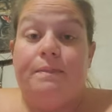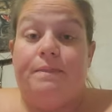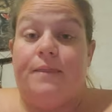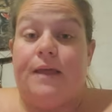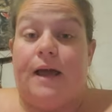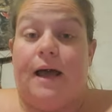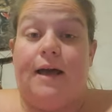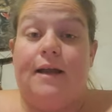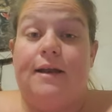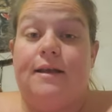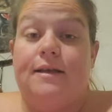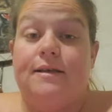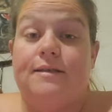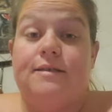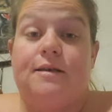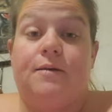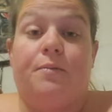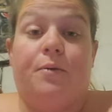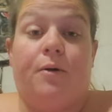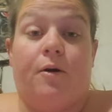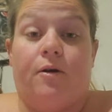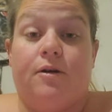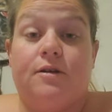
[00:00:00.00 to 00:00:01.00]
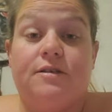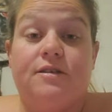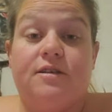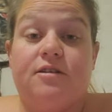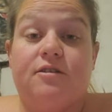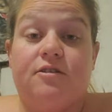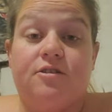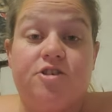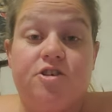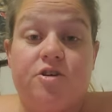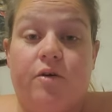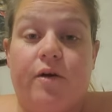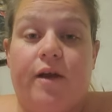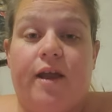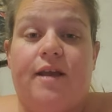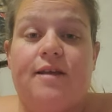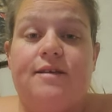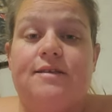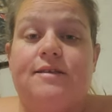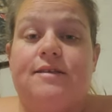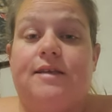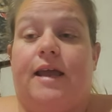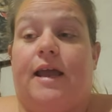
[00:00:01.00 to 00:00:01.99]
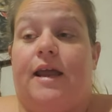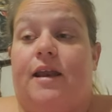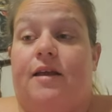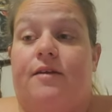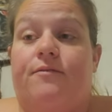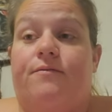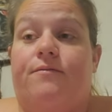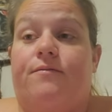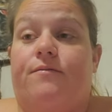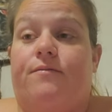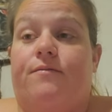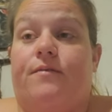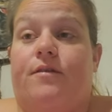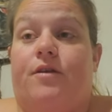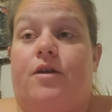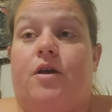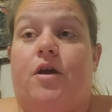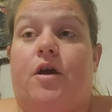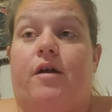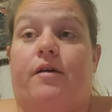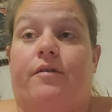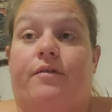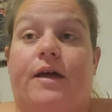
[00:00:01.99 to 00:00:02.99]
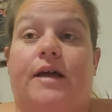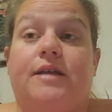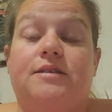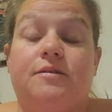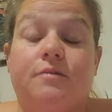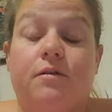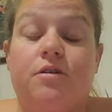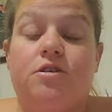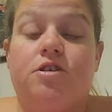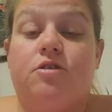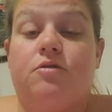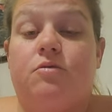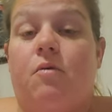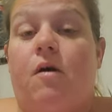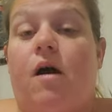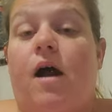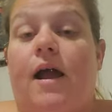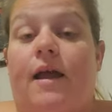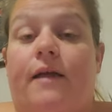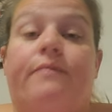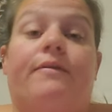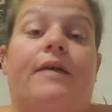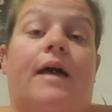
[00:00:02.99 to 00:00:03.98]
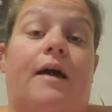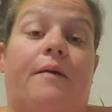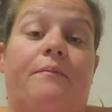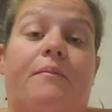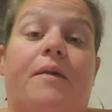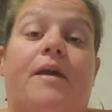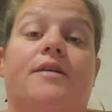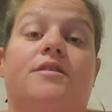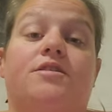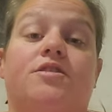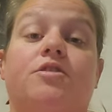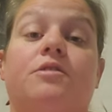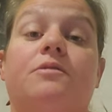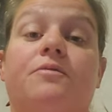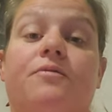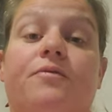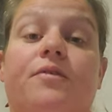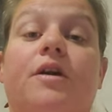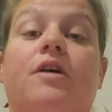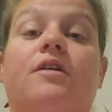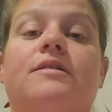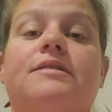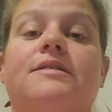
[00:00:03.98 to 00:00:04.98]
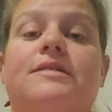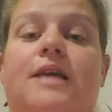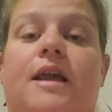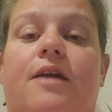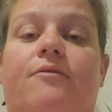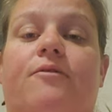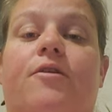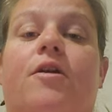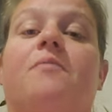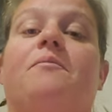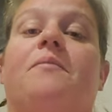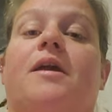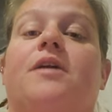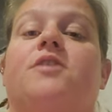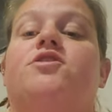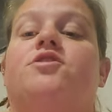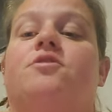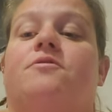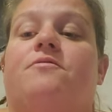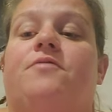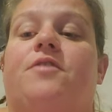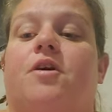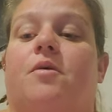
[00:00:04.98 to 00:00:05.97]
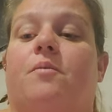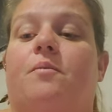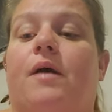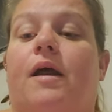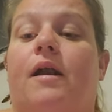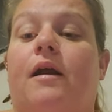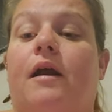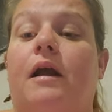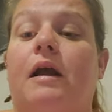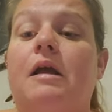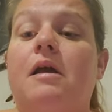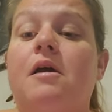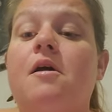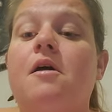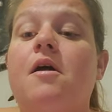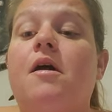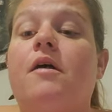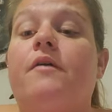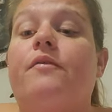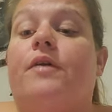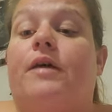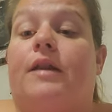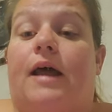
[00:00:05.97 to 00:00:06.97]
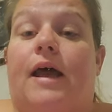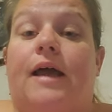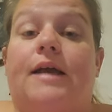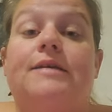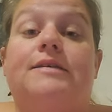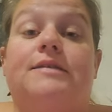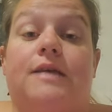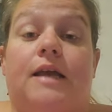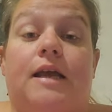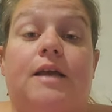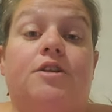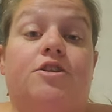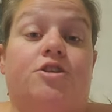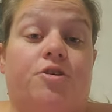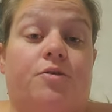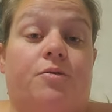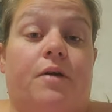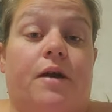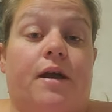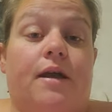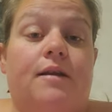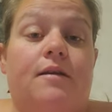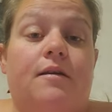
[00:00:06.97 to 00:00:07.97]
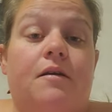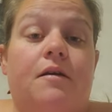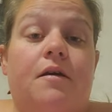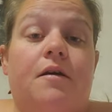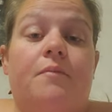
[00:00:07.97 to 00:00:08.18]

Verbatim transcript: That is a personal choice. And if, you know, that's what you want and that makes you feel safer, makes you feel better, then I say do it.